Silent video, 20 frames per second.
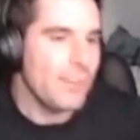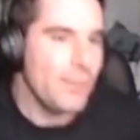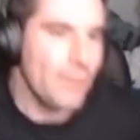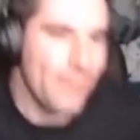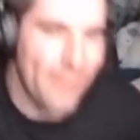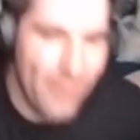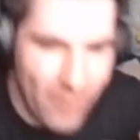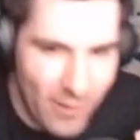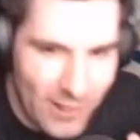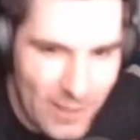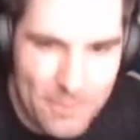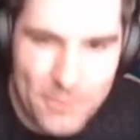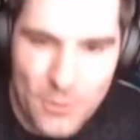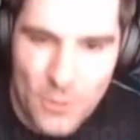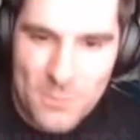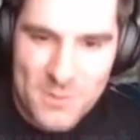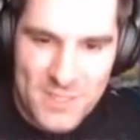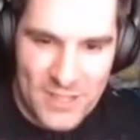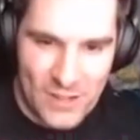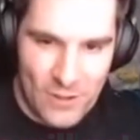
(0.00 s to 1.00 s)
you'll all have
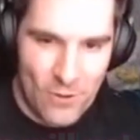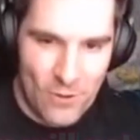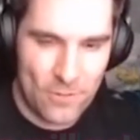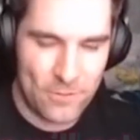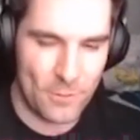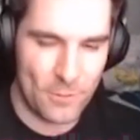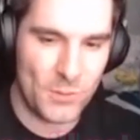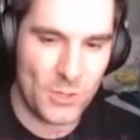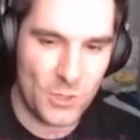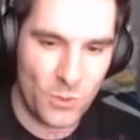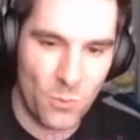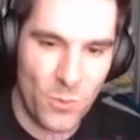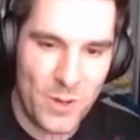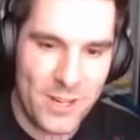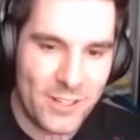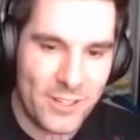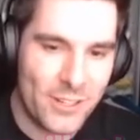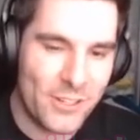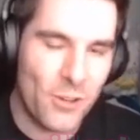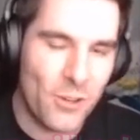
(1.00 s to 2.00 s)
come down from your
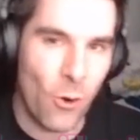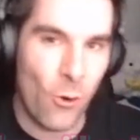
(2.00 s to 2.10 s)
weird,